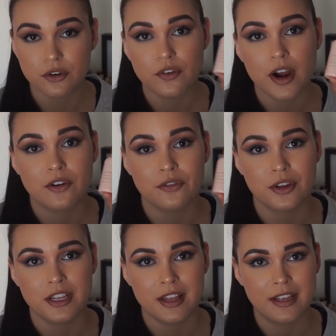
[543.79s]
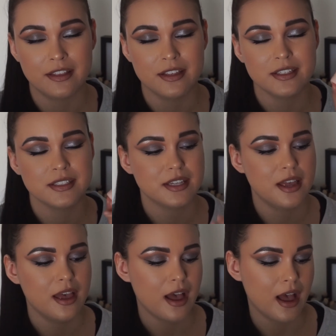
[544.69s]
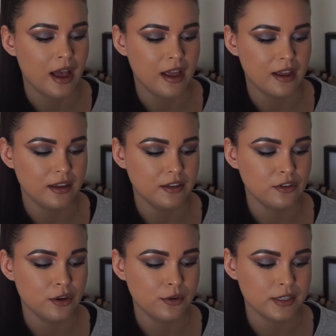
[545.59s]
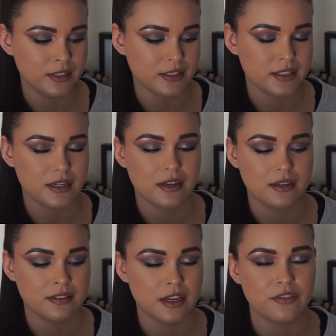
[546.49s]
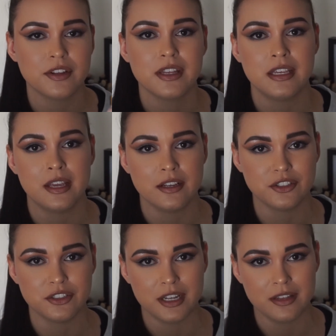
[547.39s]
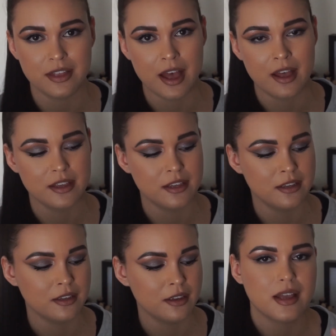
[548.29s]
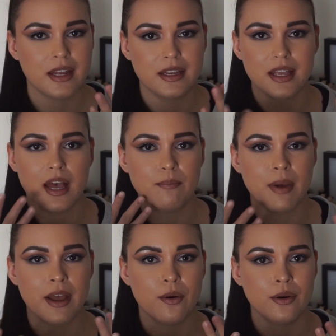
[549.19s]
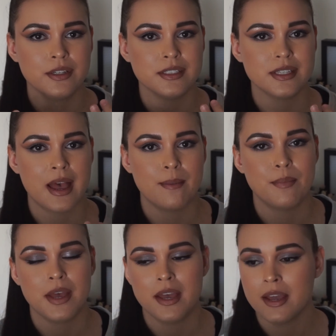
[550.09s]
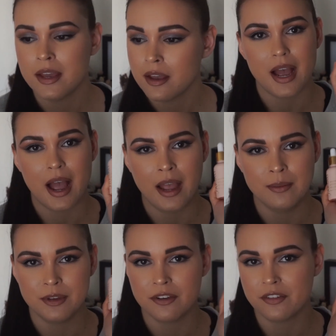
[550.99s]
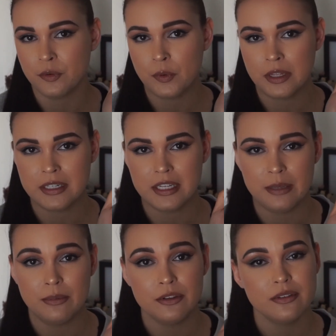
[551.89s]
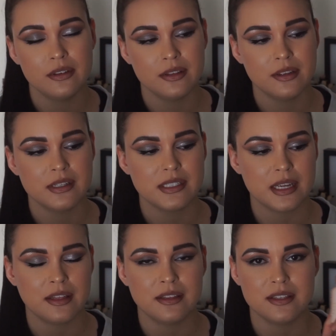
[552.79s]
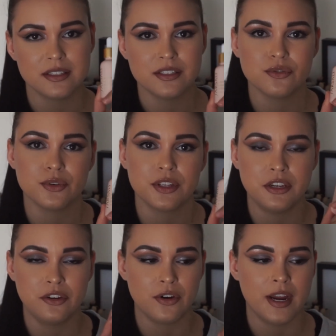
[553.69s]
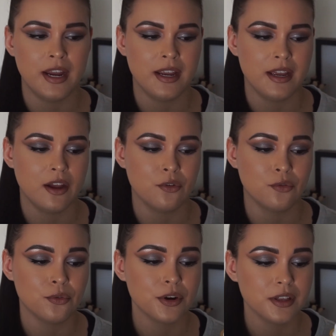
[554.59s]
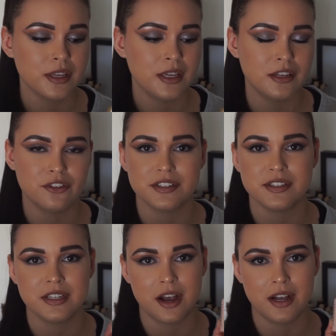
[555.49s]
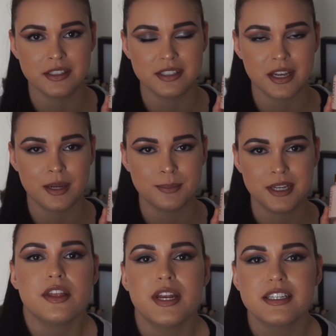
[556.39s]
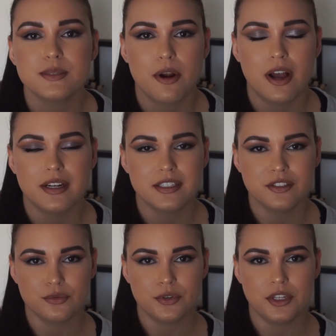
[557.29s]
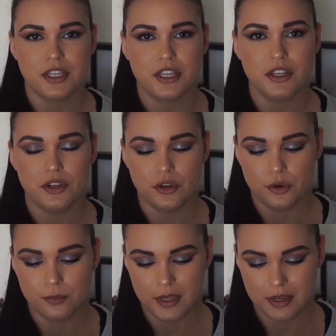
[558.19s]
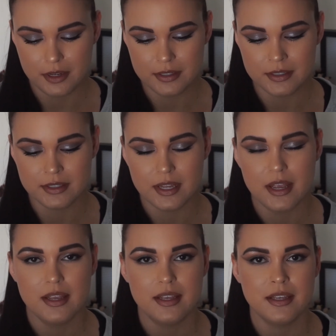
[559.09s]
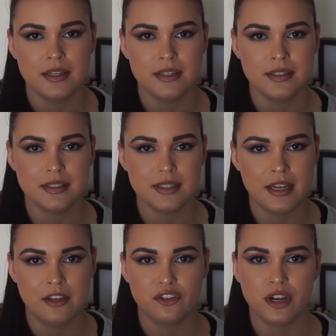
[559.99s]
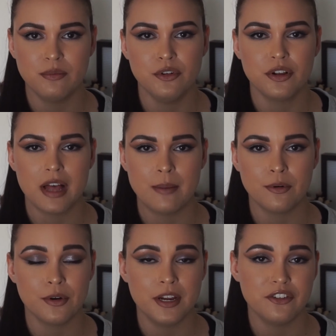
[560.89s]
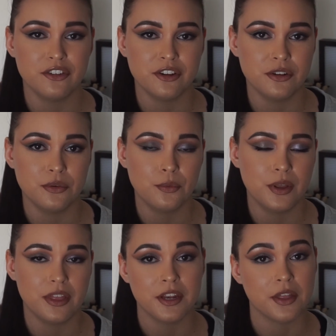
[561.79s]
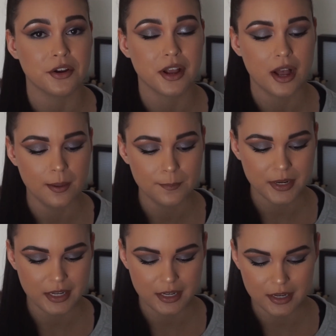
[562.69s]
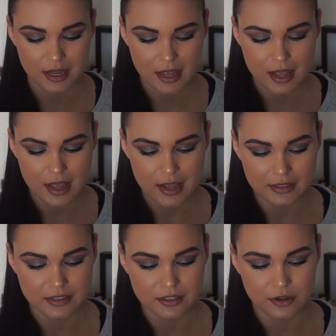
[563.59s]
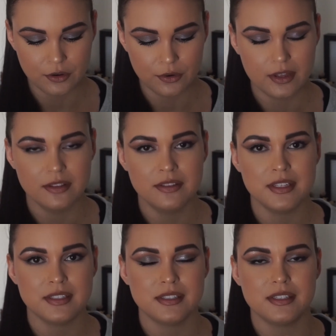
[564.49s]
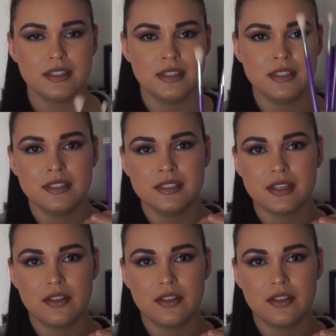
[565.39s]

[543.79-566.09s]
far I really like this. I noticed definitely yesterday that it kind of kept my oils at bay. I'm definitely willing to keep using this. I think this is really great, a really interesting concept. The next product is really cute because it is a Trendmood collaboration with another company. And so this is